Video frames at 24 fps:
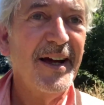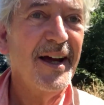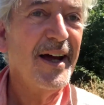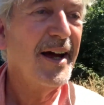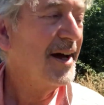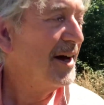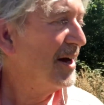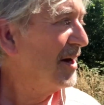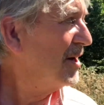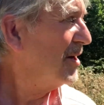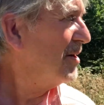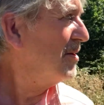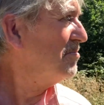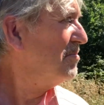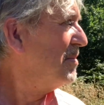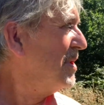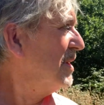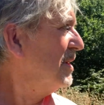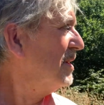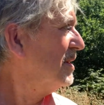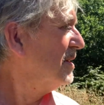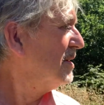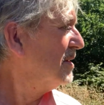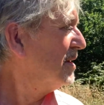
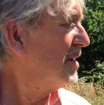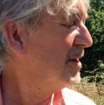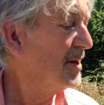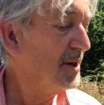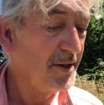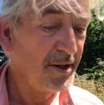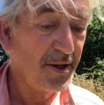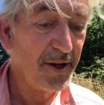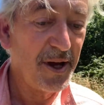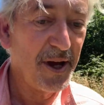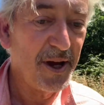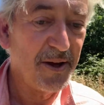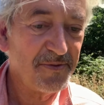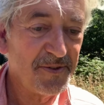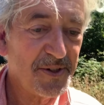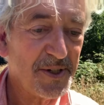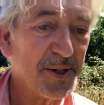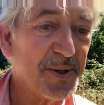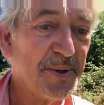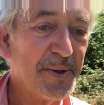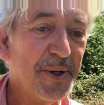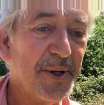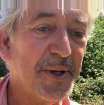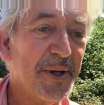You have
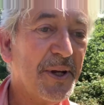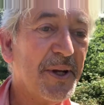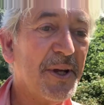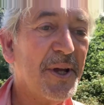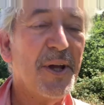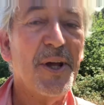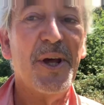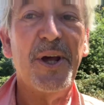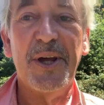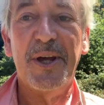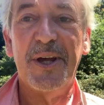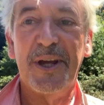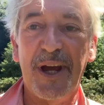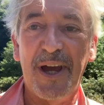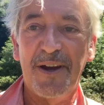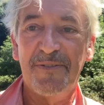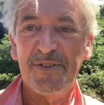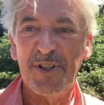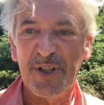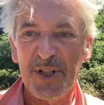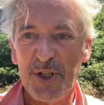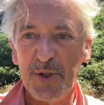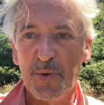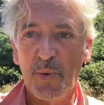
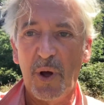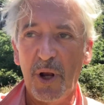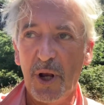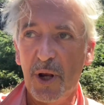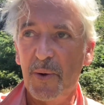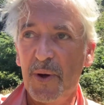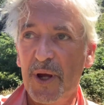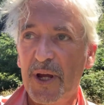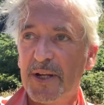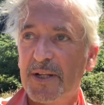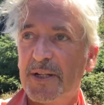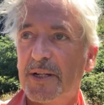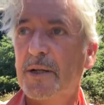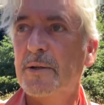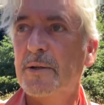to swallow it.